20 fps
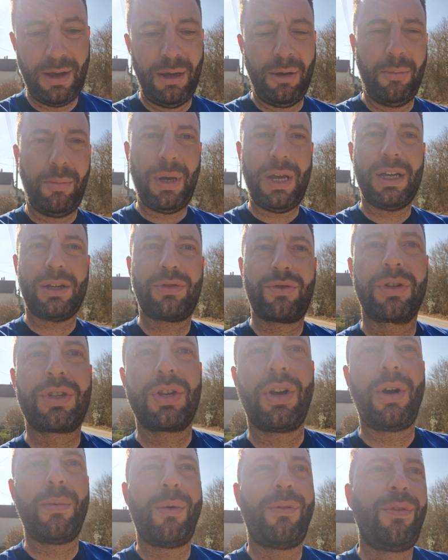But extra
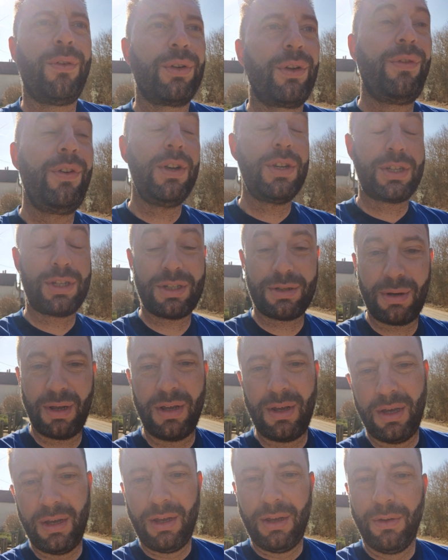time, I thought the
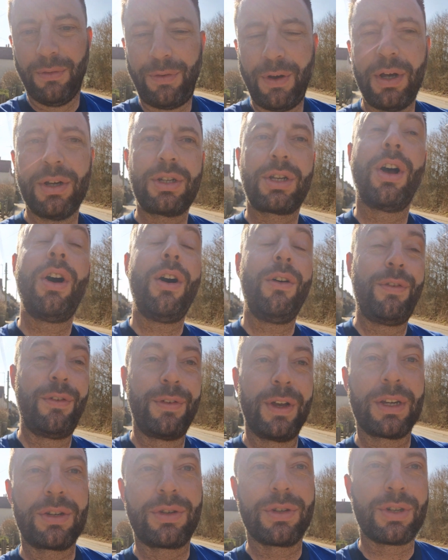first half of
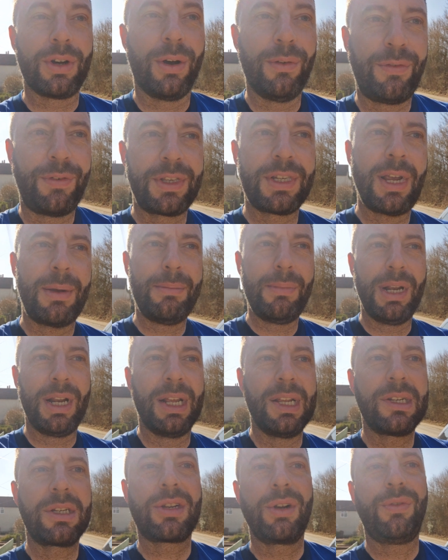extra time for 10
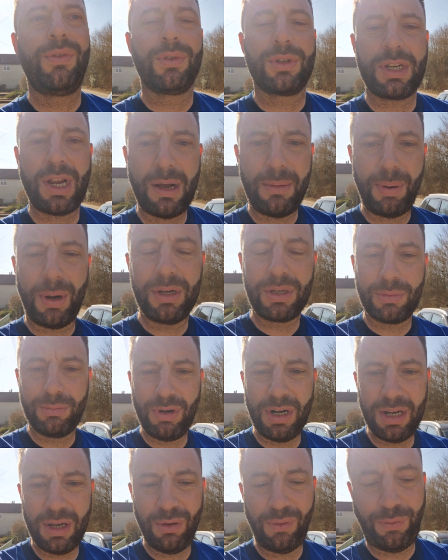minutes, I thought Town played some
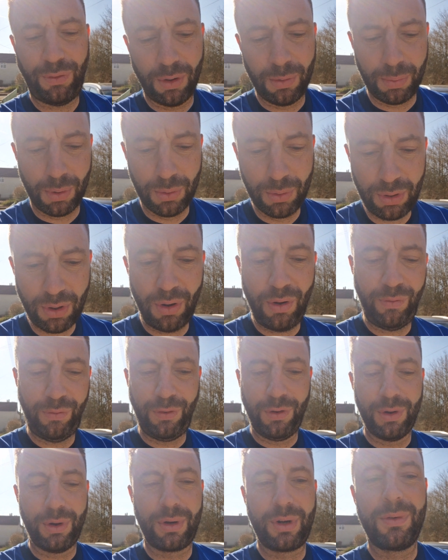really good football, got a
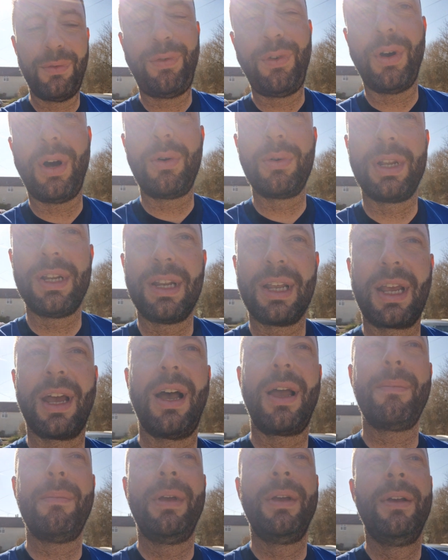foothold in the
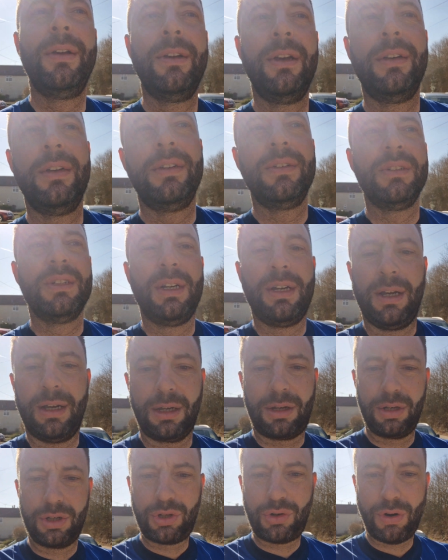game and
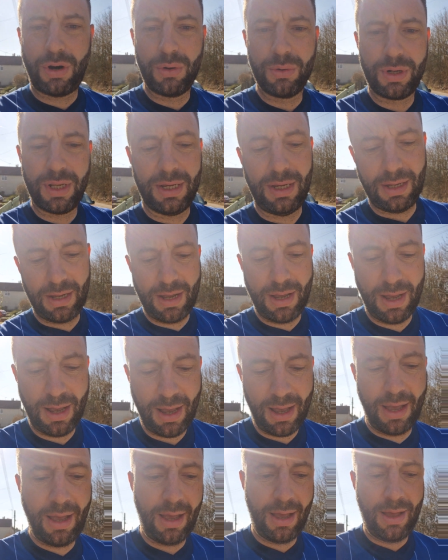controlled it.
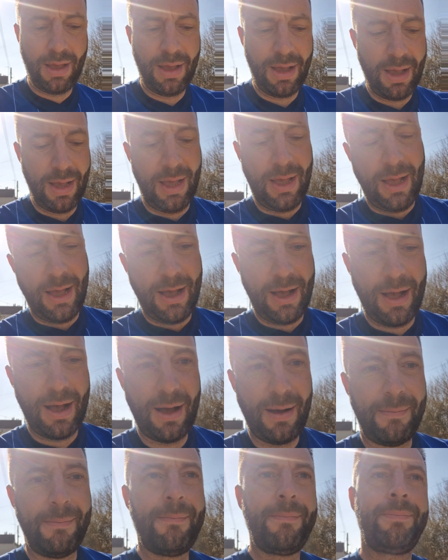
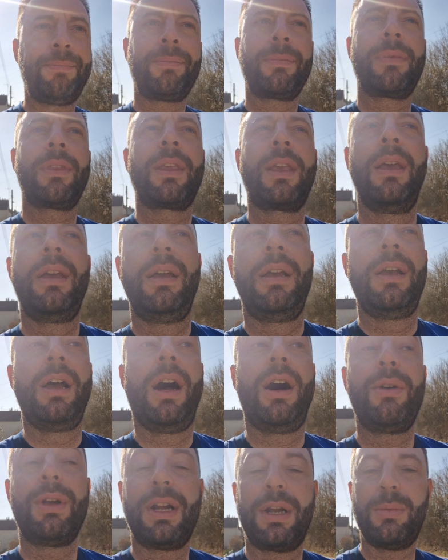
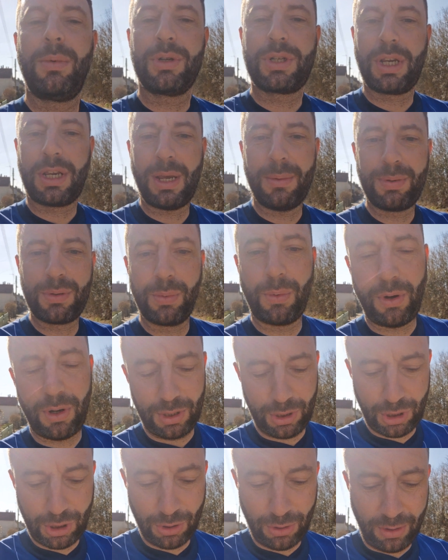Oh yeah, there was a Gibbs White
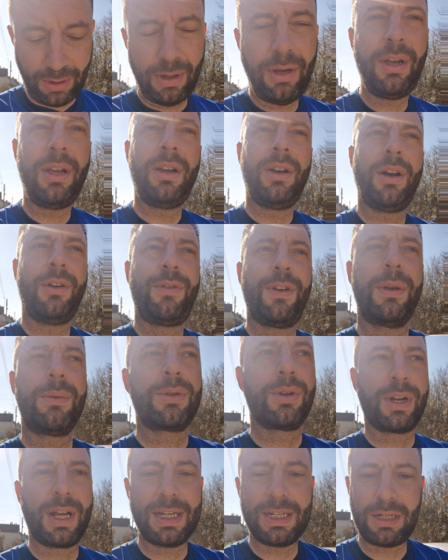shot, I think it was
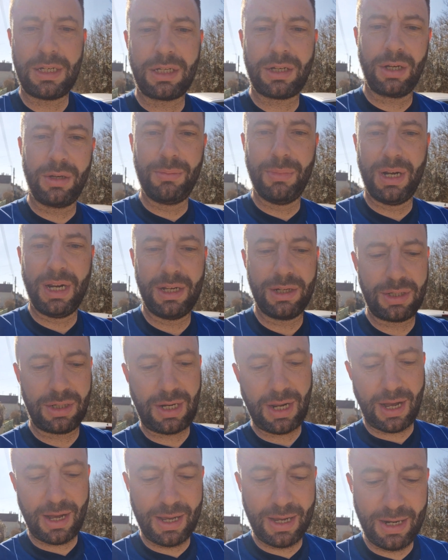on 82 minutes,
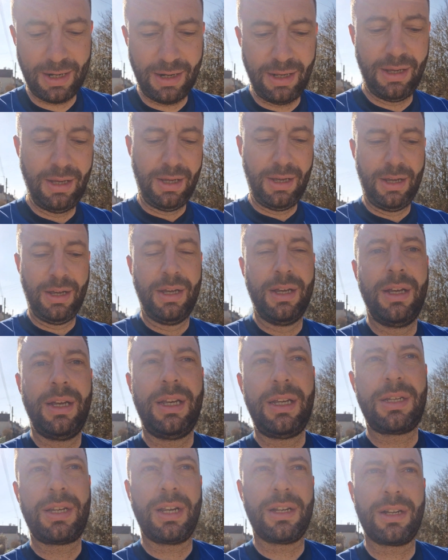cut in,
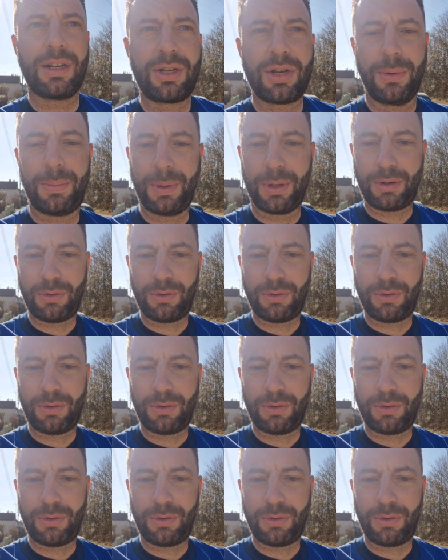it's hit the top of the